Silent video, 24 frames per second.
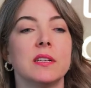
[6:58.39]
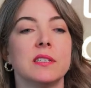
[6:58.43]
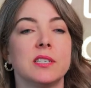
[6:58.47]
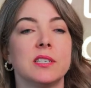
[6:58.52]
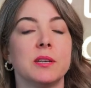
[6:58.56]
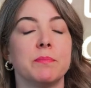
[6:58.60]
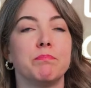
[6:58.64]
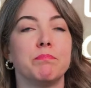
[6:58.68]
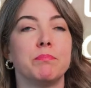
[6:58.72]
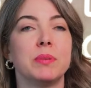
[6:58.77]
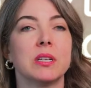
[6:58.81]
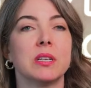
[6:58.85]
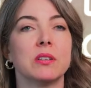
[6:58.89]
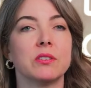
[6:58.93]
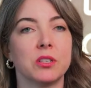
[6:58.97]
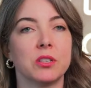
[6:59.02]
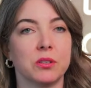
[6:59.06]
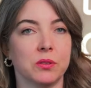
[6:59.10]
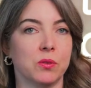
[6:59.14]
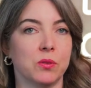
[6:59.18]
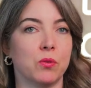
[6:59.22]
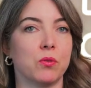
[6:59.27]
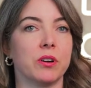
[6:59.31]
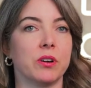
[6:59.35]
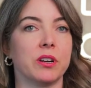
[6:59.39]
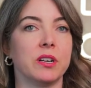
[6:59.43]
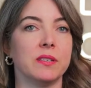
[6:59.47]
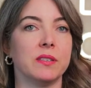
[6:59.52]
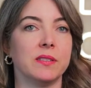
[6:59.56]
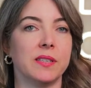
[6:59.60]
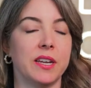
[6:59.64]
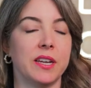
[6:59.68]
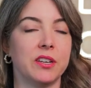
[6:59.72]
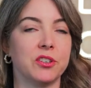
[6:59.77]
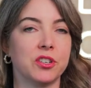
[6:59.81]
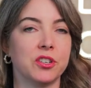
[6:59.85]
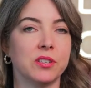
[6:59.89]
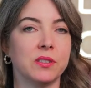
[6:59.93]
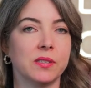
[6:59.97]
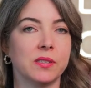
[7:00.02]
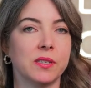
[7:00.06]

to build those organization